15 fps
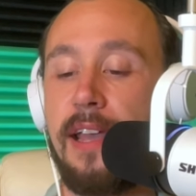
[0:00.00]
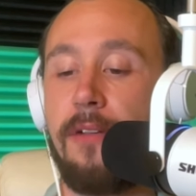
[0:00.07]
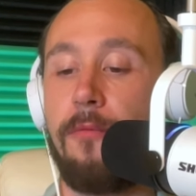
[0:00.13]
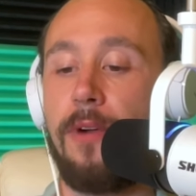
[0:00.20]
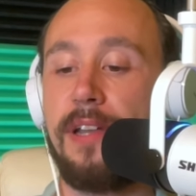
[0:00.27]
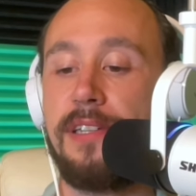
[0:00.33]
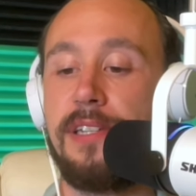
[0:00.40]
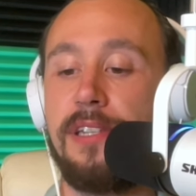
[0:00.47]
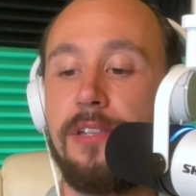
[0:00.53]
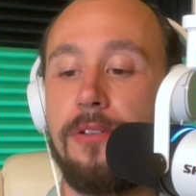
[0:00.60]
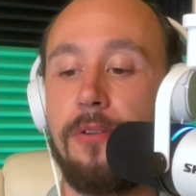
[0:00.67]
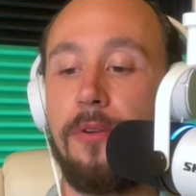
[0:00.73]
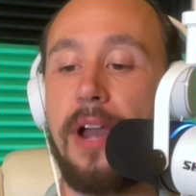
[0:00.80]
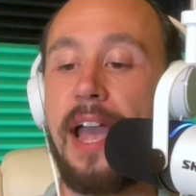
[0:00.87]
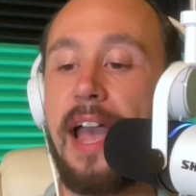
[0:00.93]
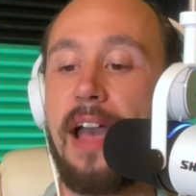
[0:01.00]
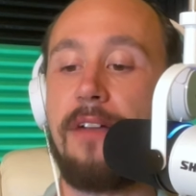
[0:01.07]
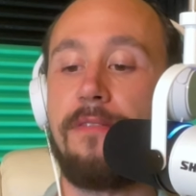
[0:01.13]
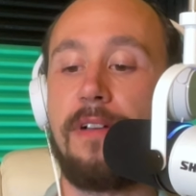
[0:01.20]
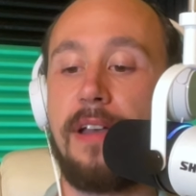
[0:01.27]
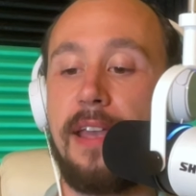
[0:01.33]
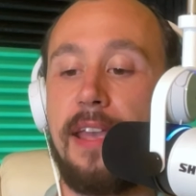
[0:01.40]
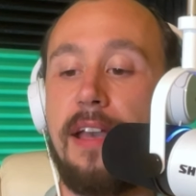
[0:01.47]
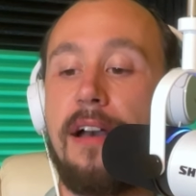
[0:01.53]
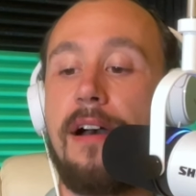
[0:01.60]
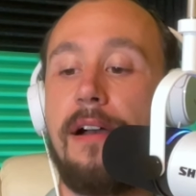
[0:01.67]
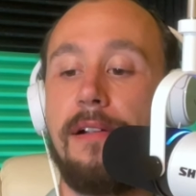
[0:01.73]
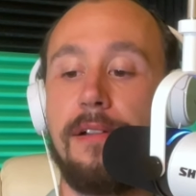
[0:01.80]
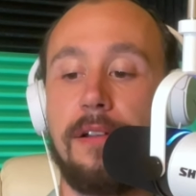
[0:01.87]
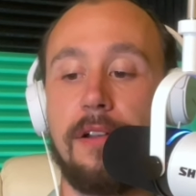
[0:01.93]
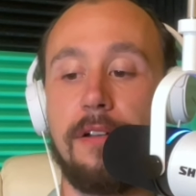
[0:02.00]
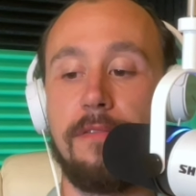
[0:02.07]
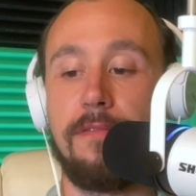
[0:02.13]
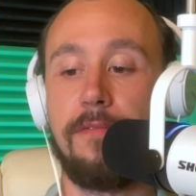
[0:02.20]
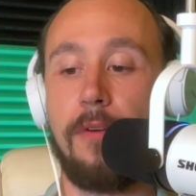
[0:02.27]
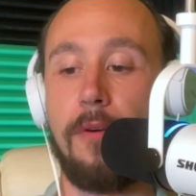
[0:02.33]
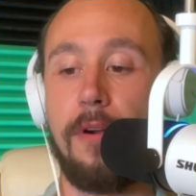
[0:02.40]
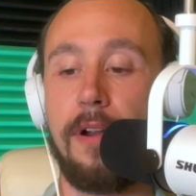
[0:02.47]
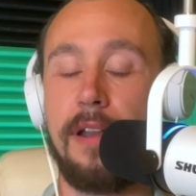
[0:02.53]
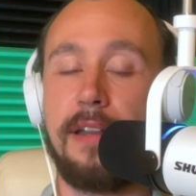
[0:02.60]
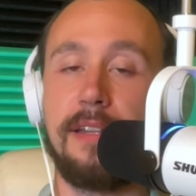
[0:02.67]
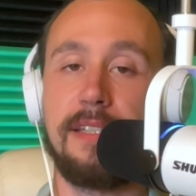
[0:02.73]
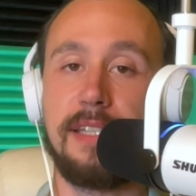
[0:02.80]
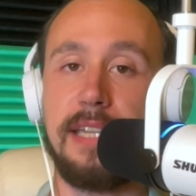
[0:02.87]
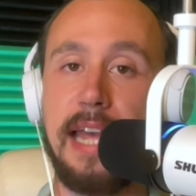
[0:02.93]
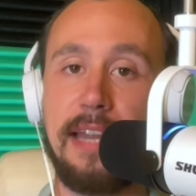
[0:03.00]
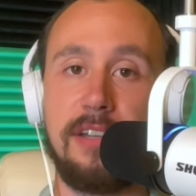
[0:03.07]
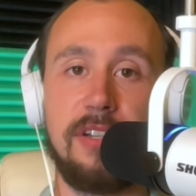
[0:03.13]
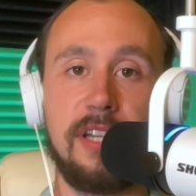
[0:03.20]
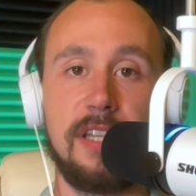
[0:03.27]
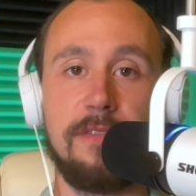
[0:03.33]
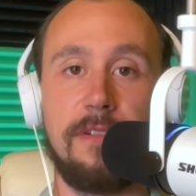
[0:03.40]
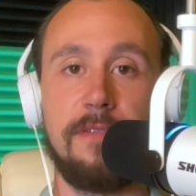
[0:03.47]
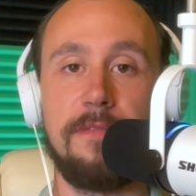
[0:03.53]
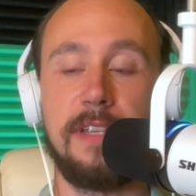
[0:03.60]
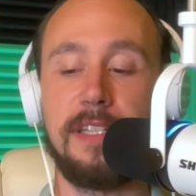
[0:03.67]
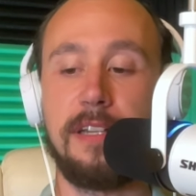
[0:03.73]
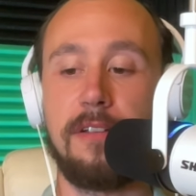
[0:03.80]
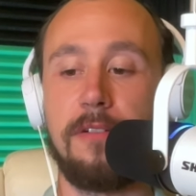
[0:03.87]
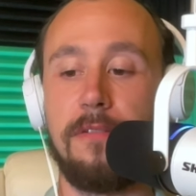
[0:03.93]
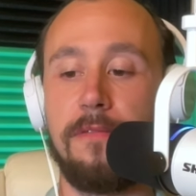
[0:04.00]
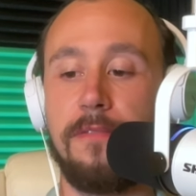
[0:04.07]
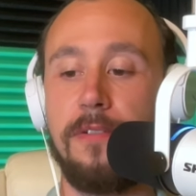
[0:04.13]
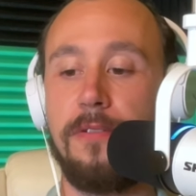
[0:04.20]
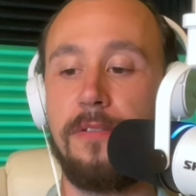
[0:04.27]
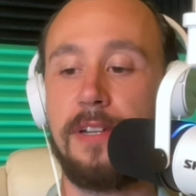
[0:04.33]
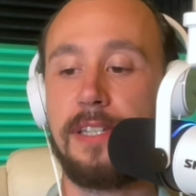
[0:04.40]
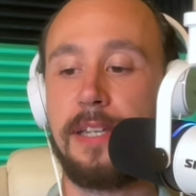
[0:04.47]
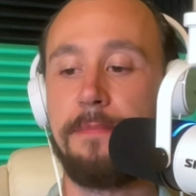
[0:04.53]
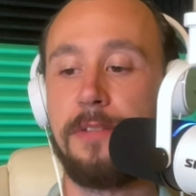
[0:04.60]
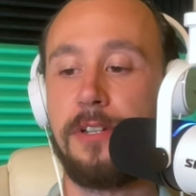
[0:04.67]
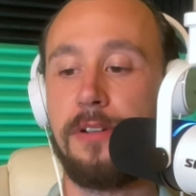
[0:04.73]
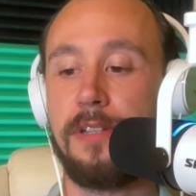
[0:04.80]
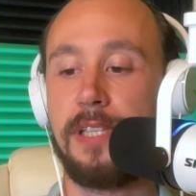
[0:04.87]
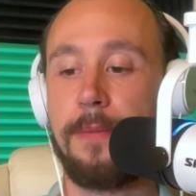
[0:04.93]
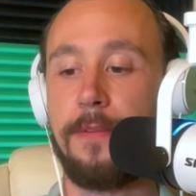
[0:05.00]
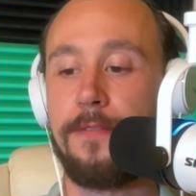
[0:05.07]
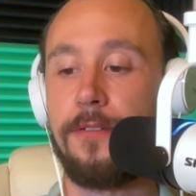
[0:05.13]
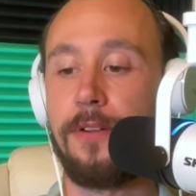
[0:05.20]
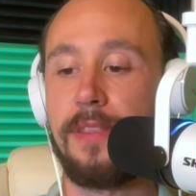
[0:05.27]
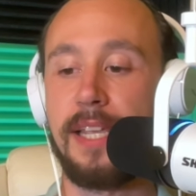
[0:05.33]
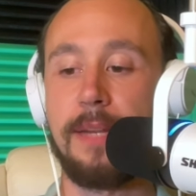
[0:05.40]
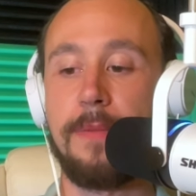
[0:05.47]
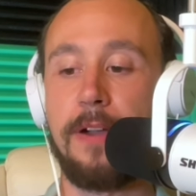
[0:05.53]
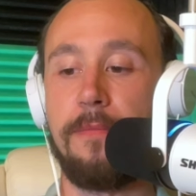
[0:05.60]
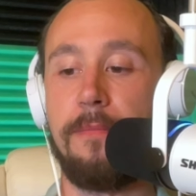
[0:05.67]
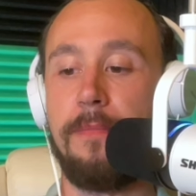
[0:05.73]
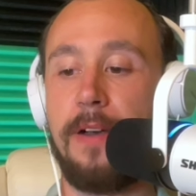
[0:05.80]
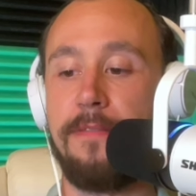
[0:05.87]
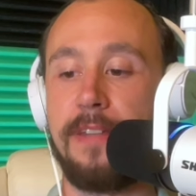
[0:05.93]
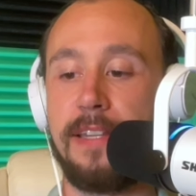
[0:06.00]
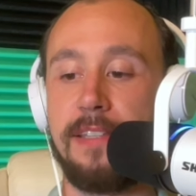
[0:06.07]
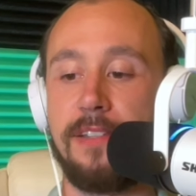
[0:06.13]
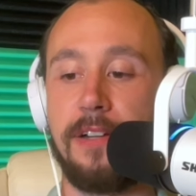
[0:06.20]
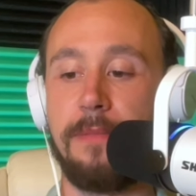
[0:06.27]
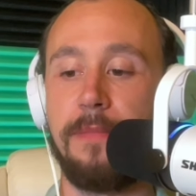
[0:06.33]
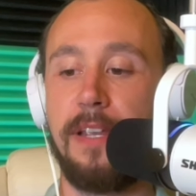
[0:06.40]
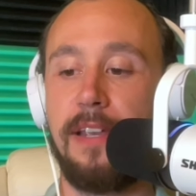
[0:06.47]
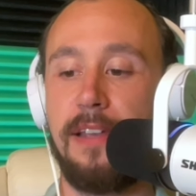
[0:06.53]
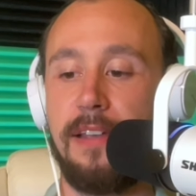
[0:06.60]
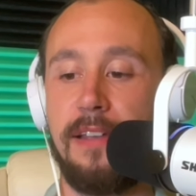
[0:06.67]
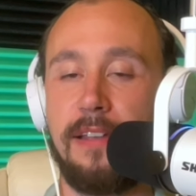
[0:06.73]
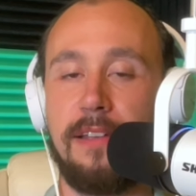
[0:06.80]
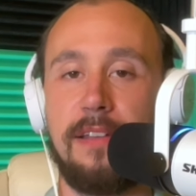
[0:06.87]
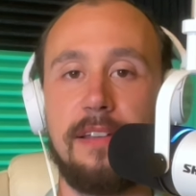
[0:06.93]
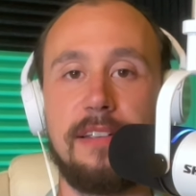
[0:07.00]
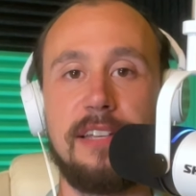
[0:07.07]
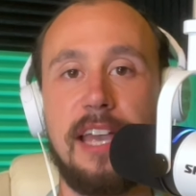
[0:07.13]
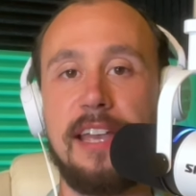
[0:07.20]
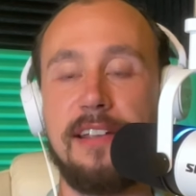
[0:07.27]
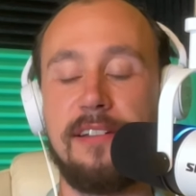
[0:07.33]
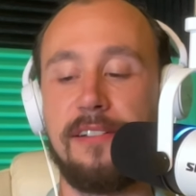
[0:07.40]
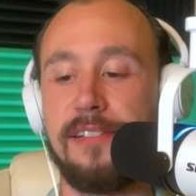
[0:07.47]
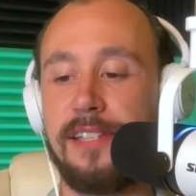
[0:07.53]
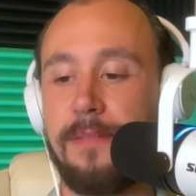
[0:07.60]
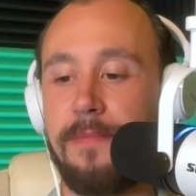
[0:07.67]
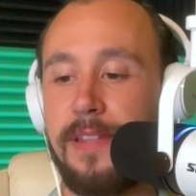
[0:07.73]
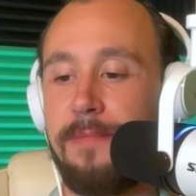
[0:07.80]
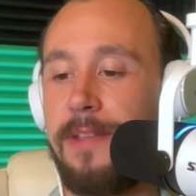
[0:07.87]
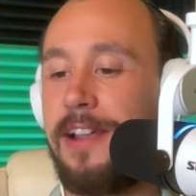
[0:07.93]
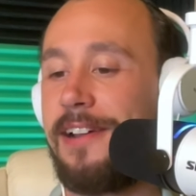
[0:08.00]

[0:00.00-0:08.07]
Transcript: What do you have a hunger for? And it's not just for physical food, because I'm sure some of you are thinking about muffins or cake or something,